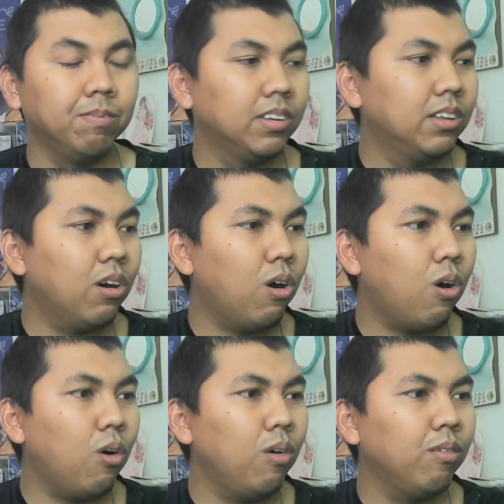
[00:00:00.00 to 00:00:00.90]

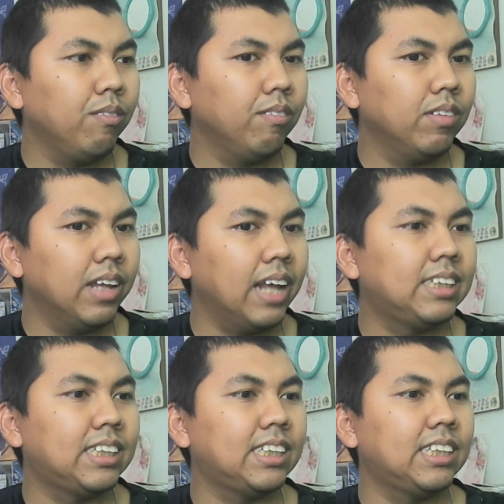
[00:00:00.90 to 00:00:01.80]
So
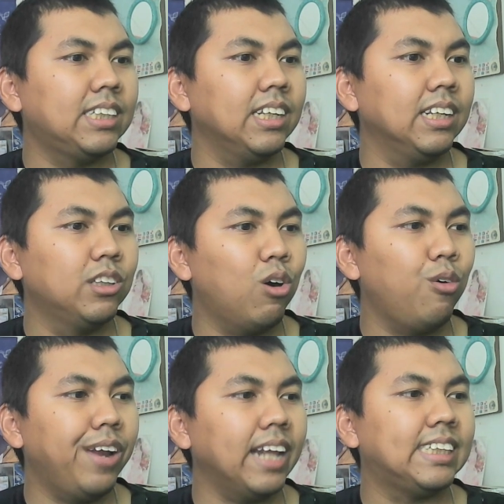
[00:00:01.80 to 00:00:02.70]
that's
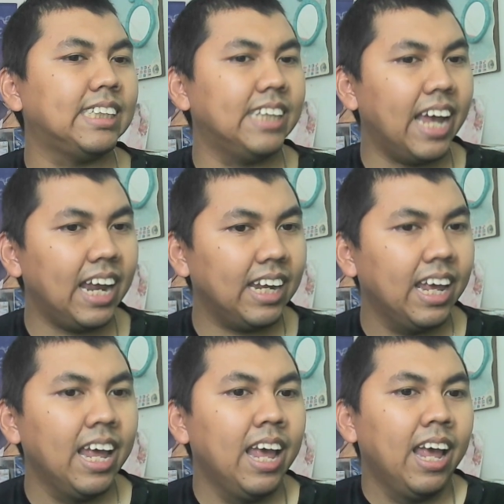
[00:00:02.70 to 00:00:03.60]
that.
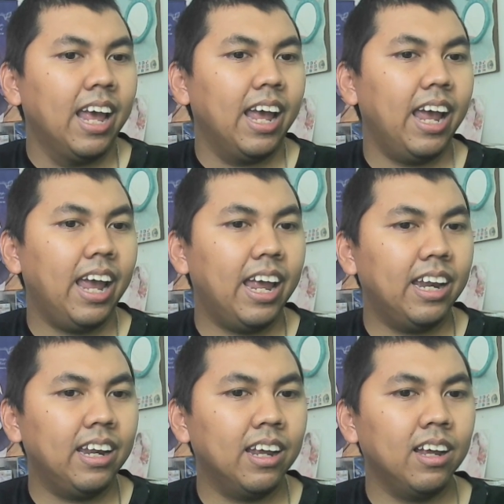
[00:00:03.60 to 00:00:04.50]

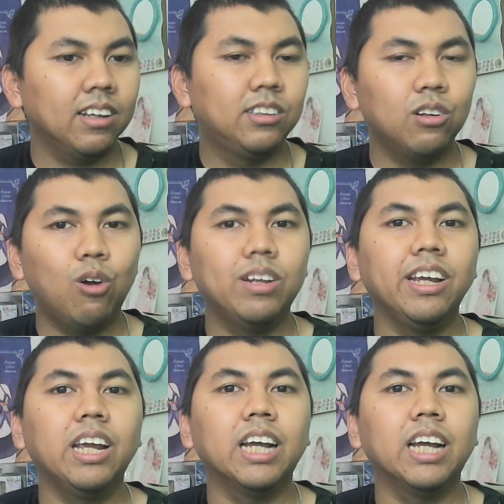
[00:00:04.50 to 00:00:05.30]
And so thank you guys